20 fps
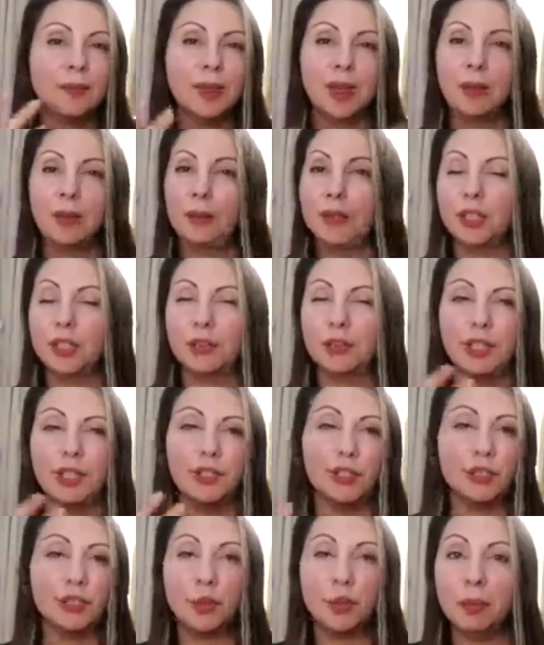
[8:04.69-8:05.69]
and we
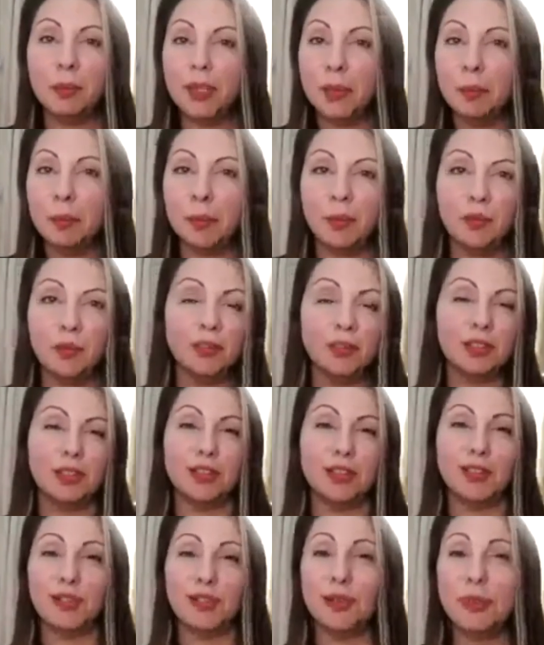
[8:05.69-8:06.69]
create so many posts
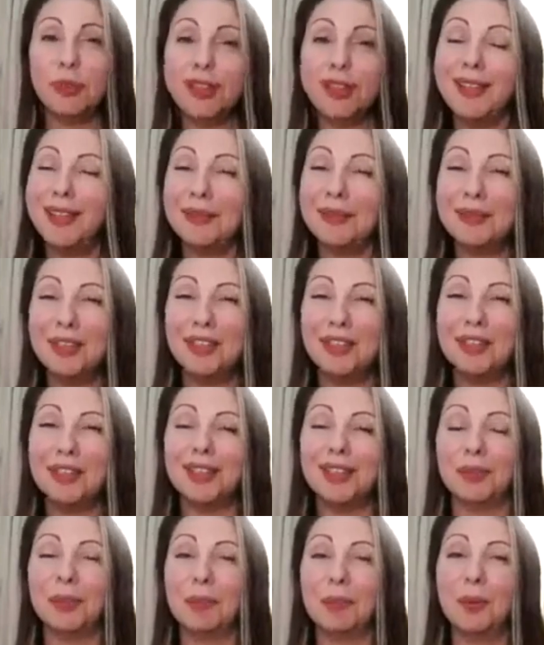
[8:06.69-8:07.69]
and so many
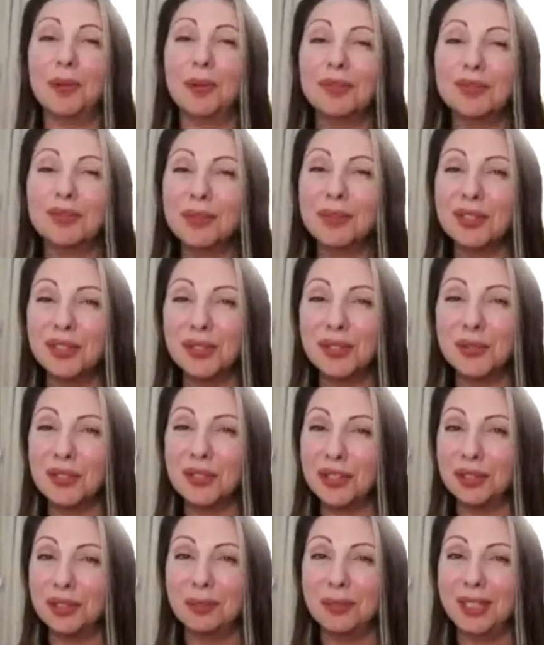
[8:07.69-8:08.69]
images and we post them on
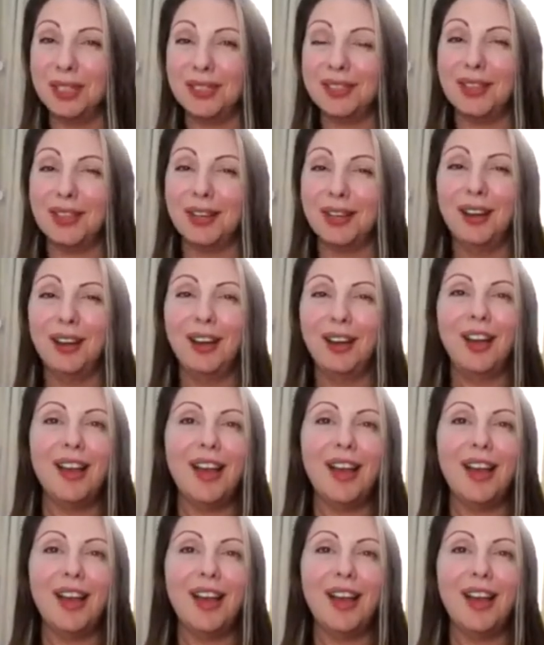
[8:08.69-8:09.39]
social media,